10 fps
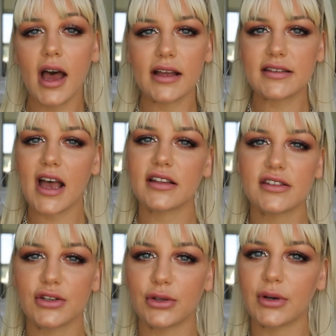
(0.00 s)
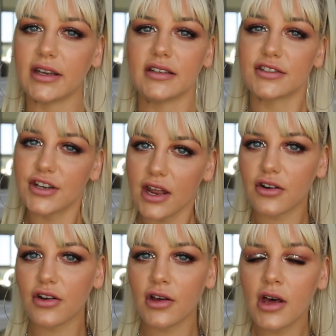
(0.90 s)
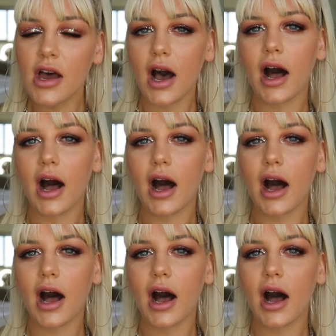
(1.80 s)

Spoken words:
a tattoo in general.